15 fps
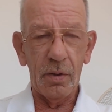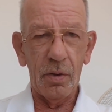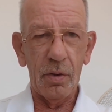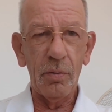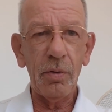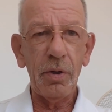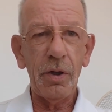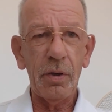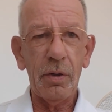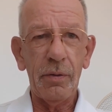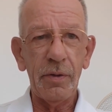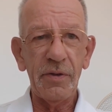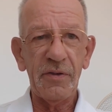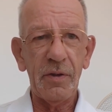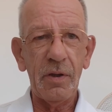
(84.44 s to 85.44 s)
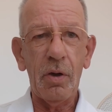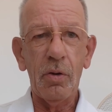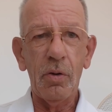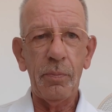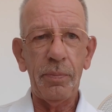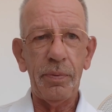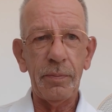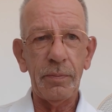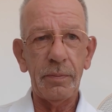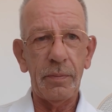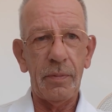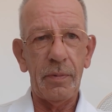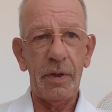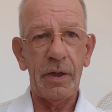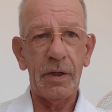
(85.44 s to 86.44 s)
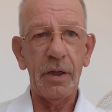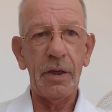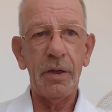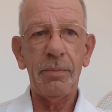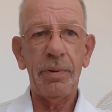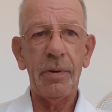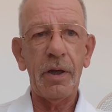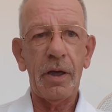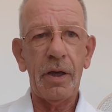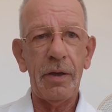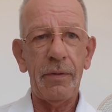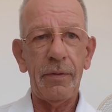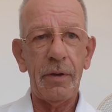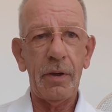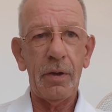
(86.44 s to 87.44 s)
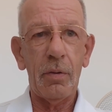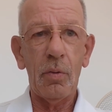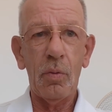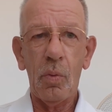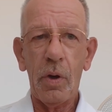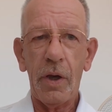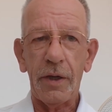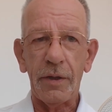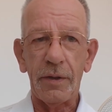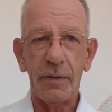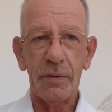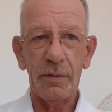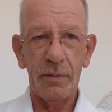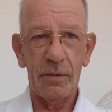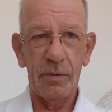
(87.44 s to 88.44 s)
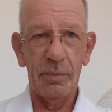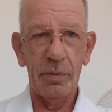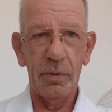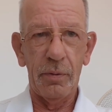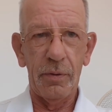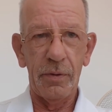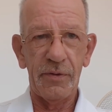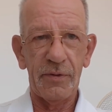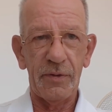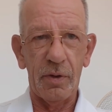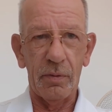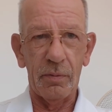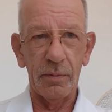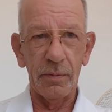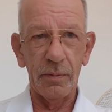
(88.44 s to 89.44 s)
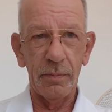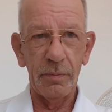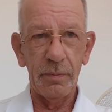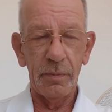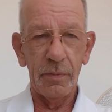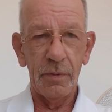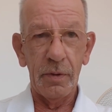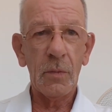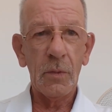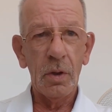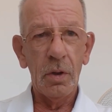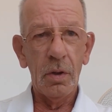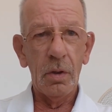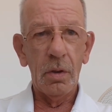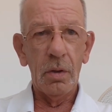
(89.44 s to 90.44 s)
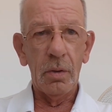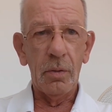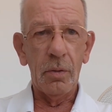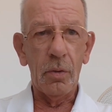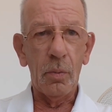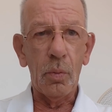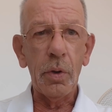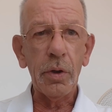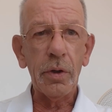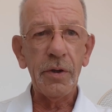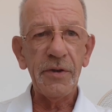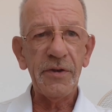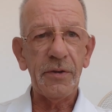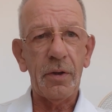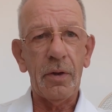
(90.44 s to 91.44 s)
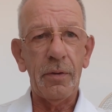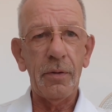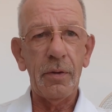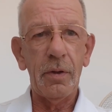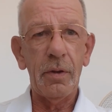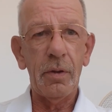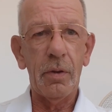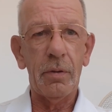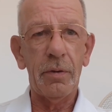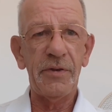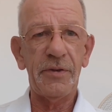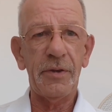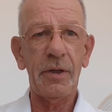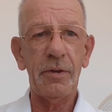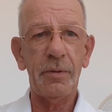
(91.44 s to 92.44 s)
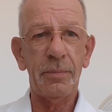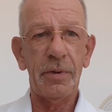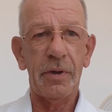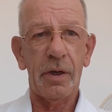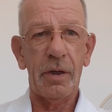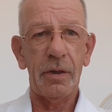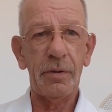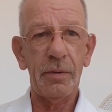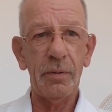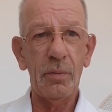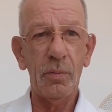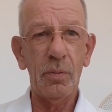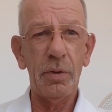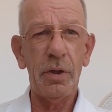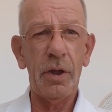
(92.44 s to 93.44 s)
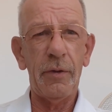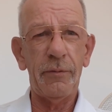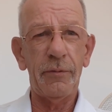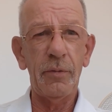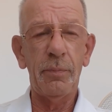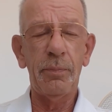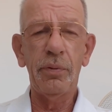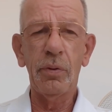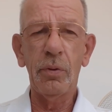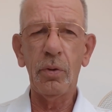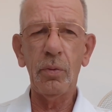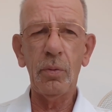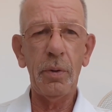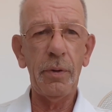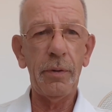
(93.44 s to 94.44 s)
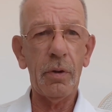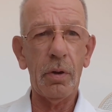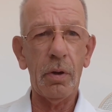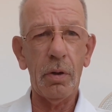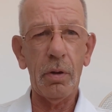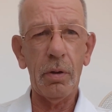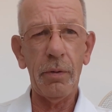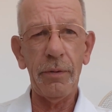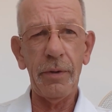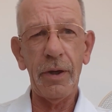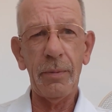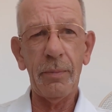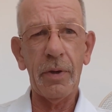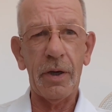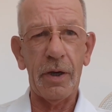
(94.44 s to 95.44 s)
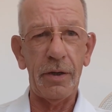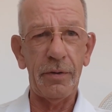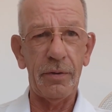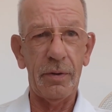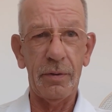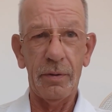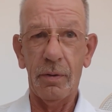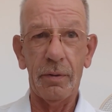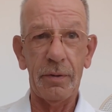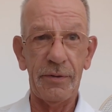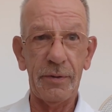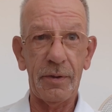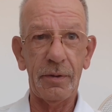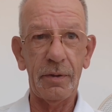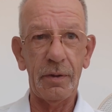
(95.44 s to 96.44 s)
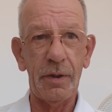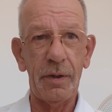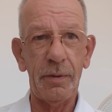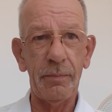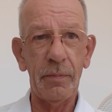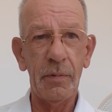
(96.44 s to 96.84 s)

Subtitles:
only on the slope they can apply their weight to pull the stone. The workers on the horizontal part would have to pull with all their might horizontally,